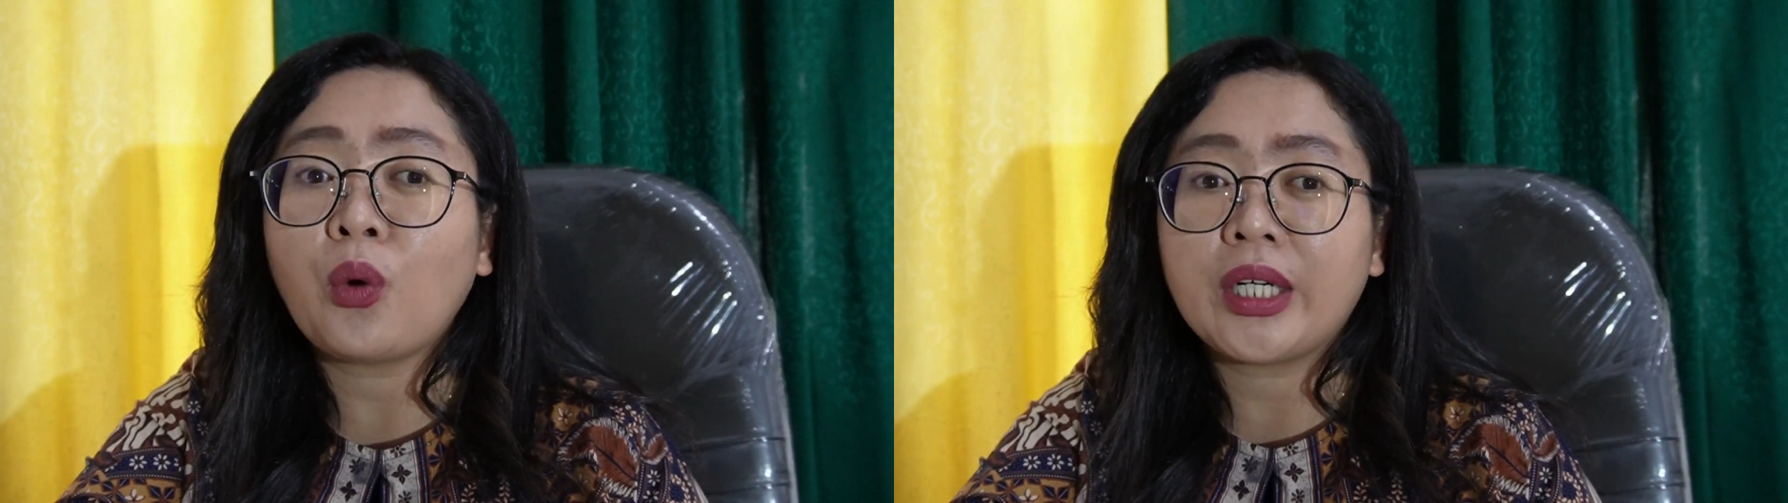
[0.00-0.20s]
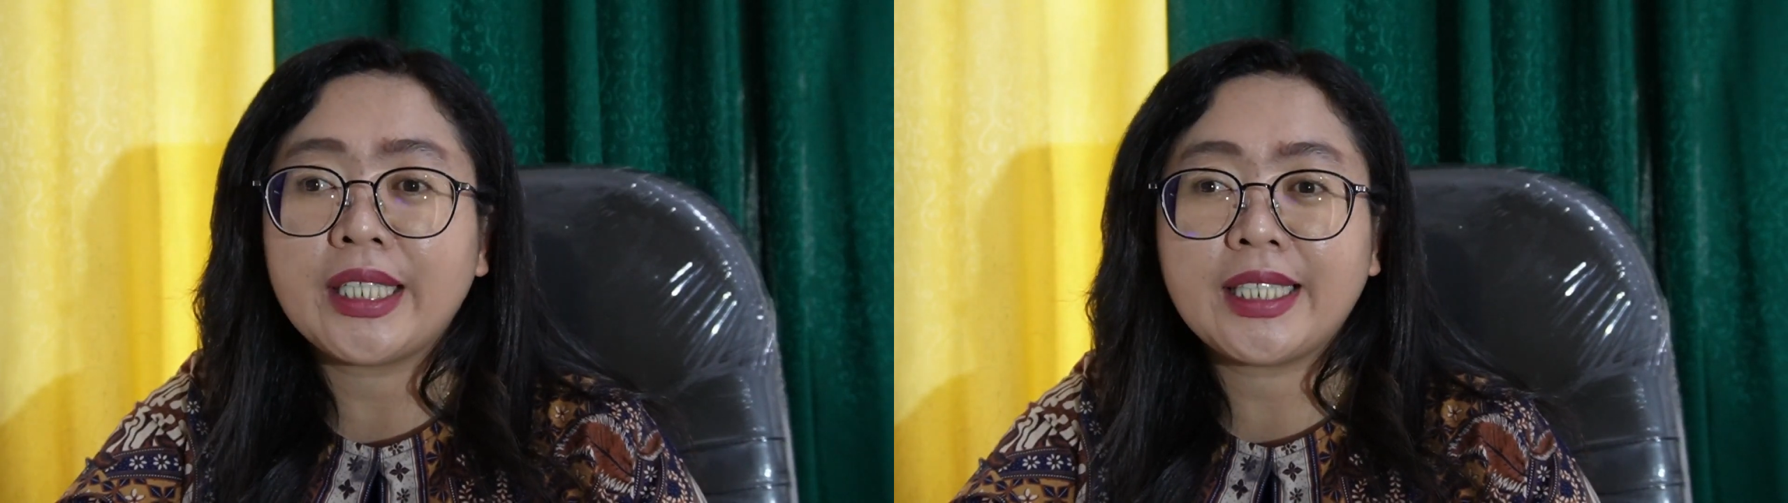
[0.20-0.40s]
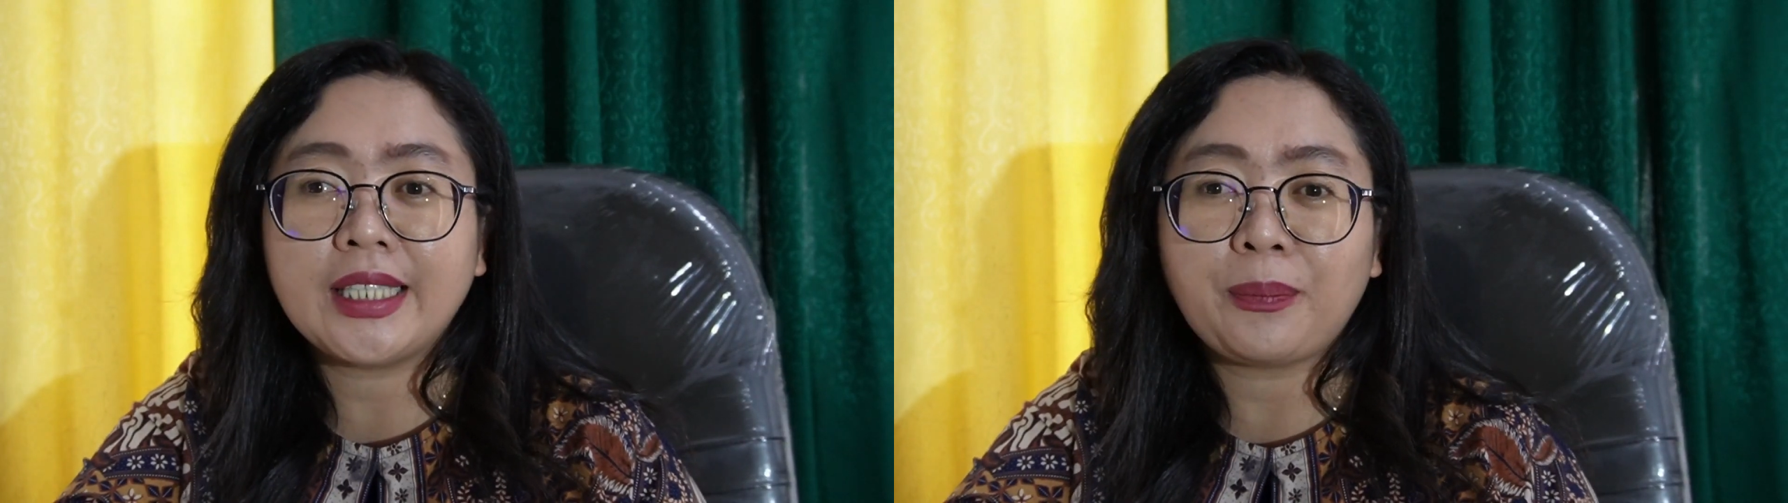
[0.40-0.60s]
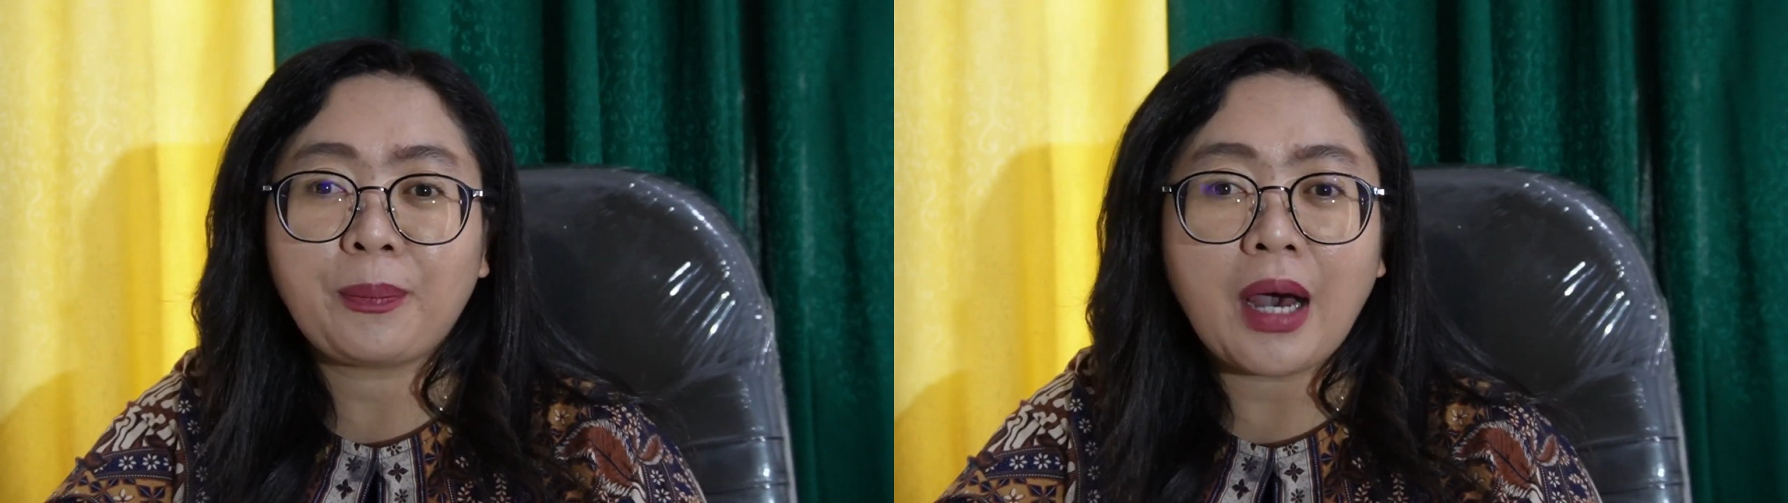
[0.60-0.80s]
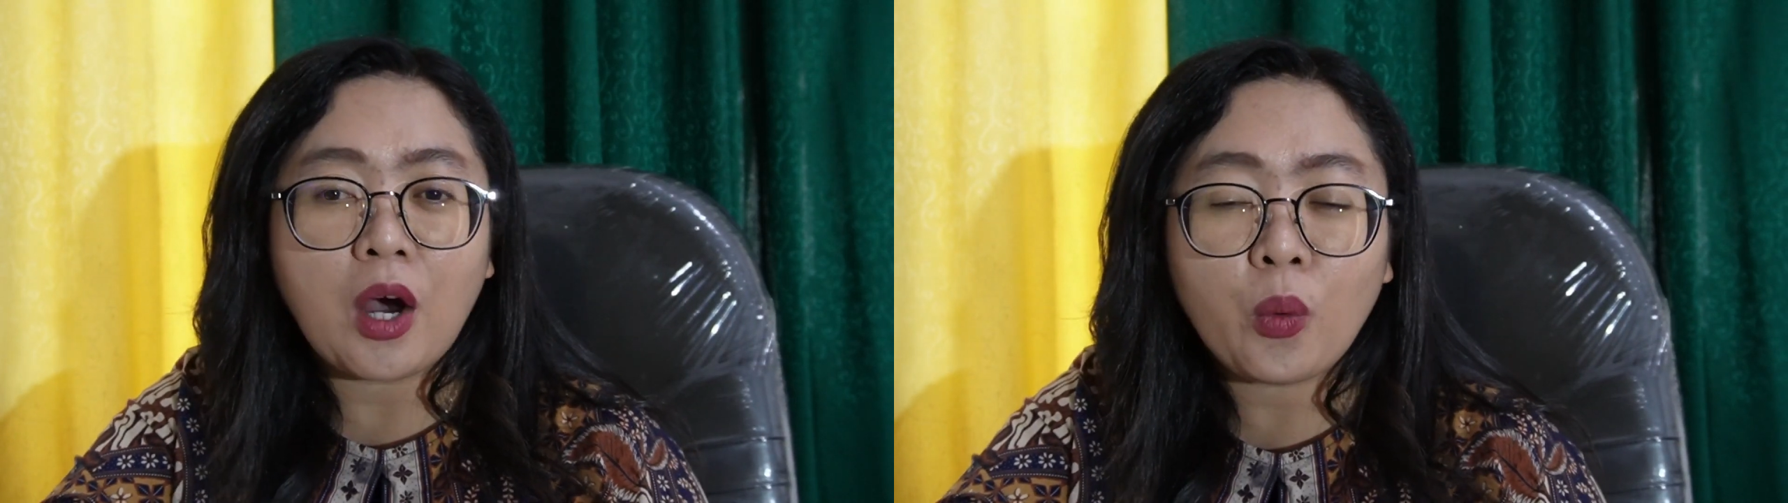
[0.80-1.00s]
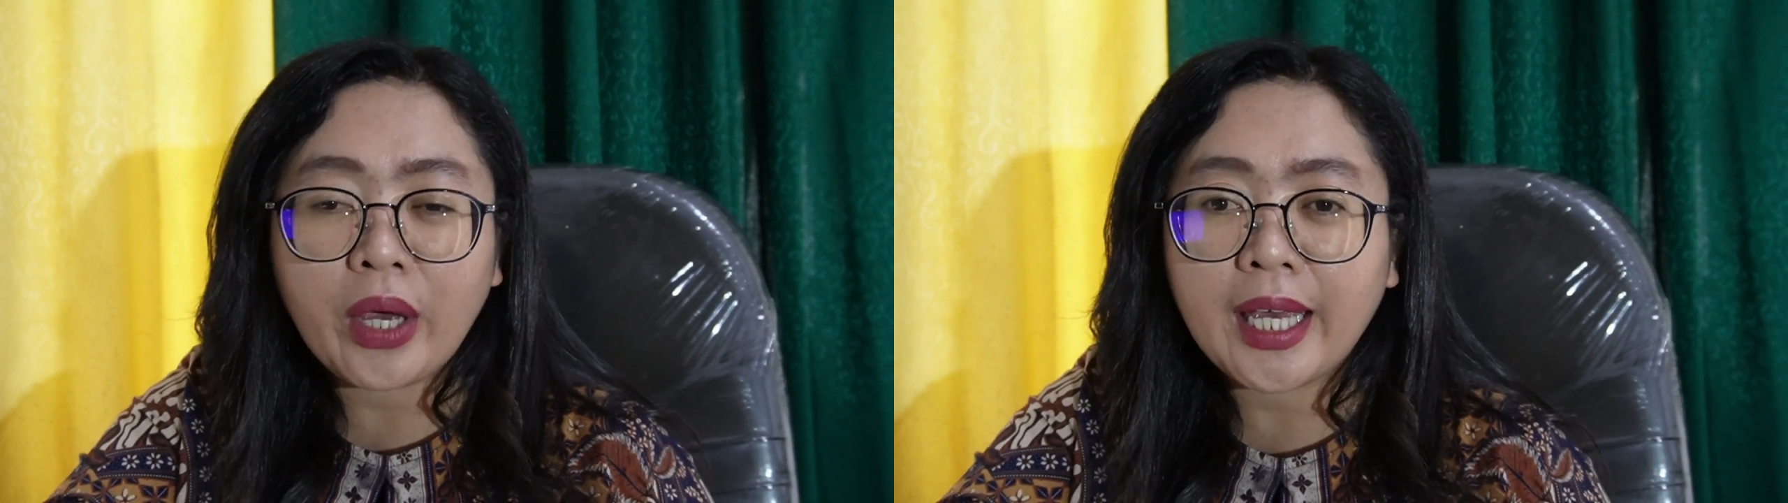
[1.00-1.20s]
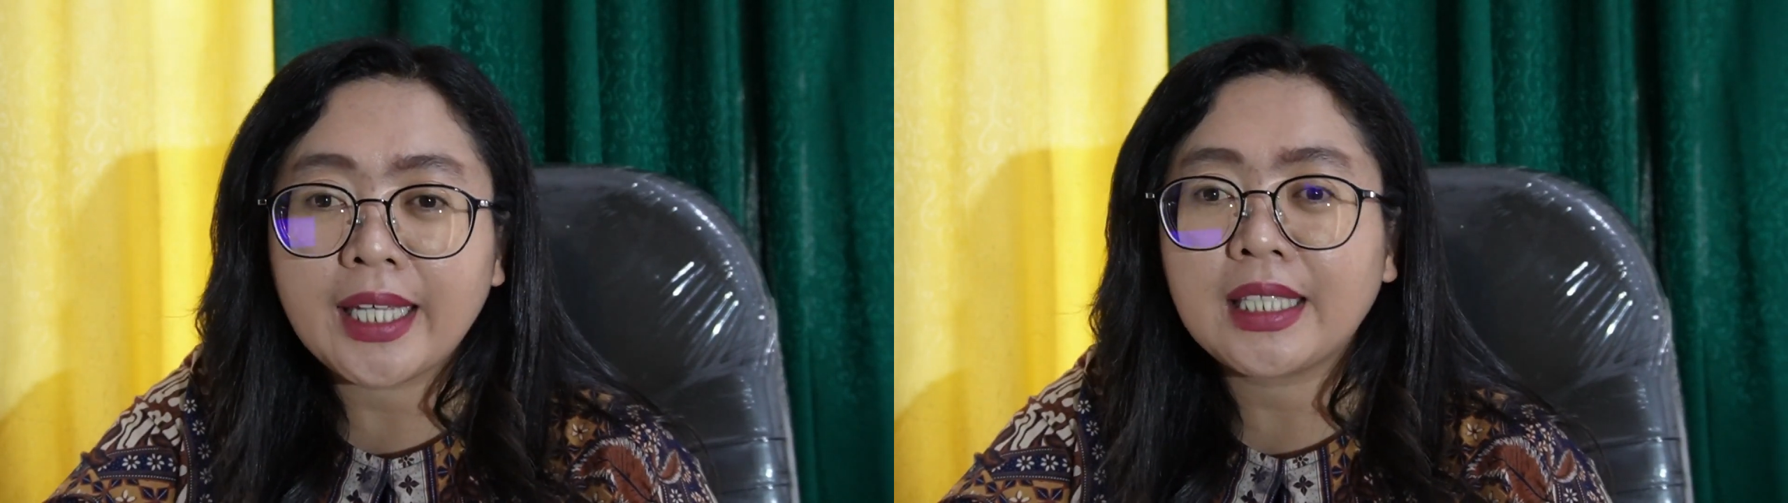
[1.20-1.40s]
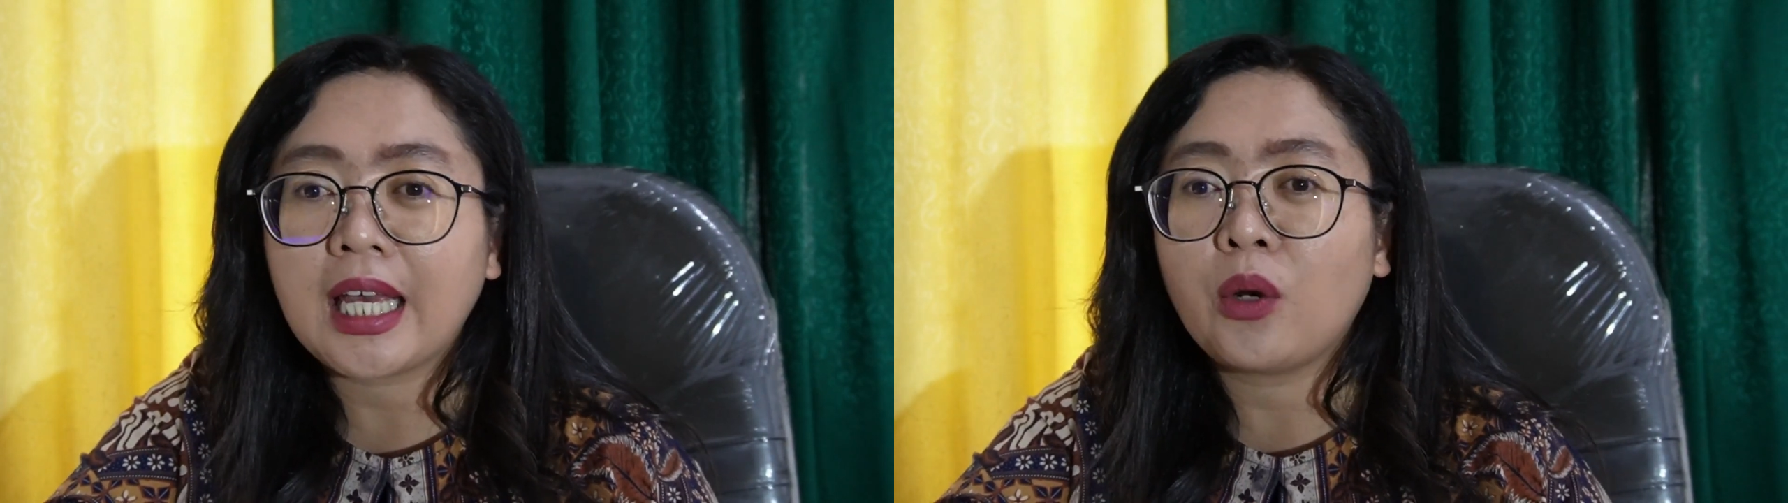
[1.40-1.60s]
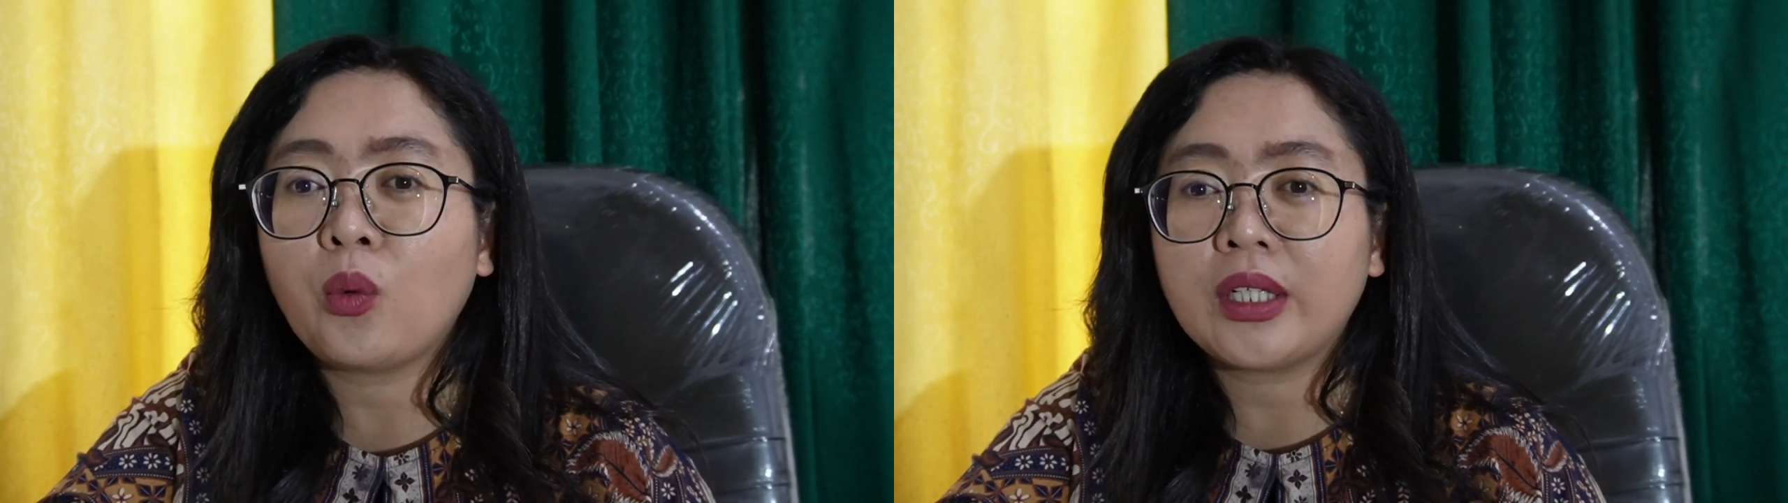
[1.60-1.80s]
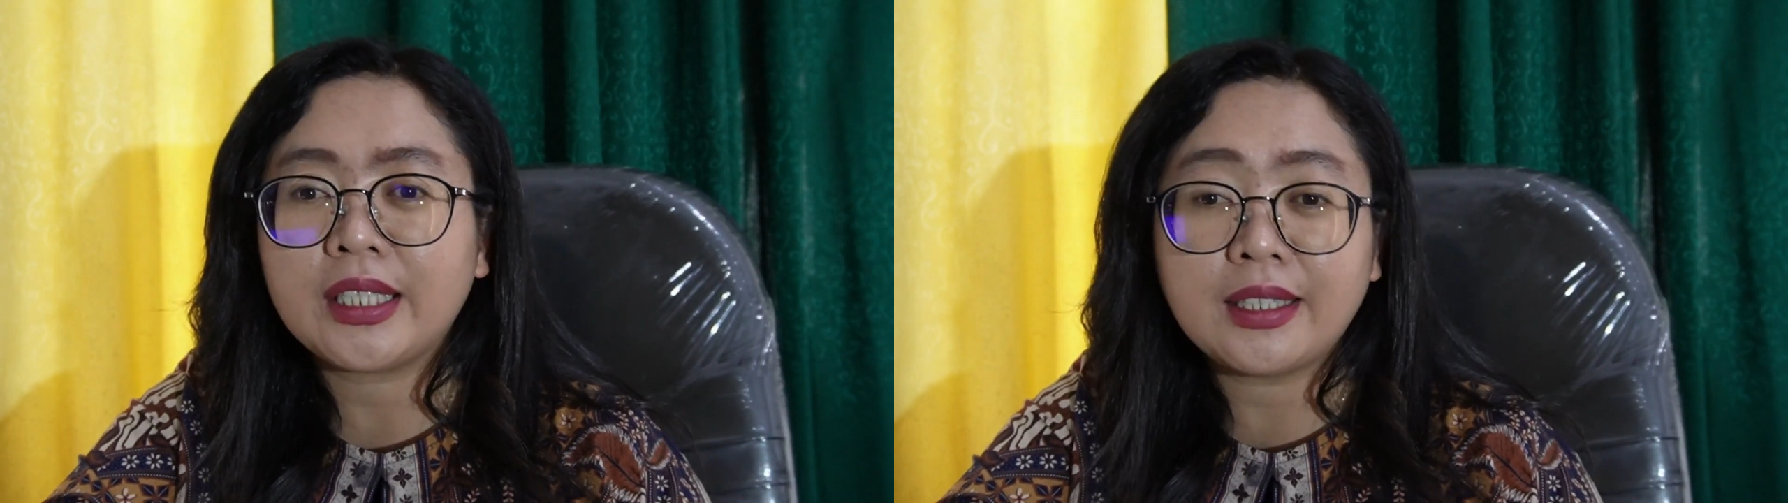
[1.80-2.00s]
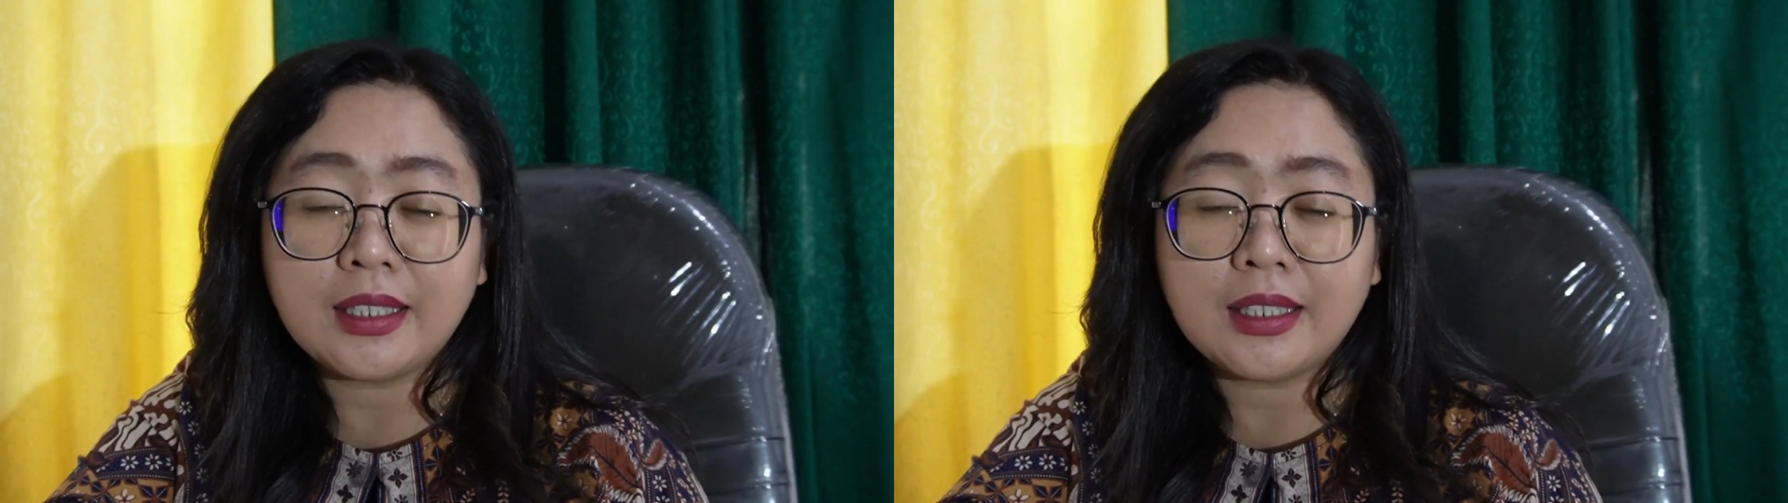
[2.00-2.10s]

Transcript: what is the pathways and what is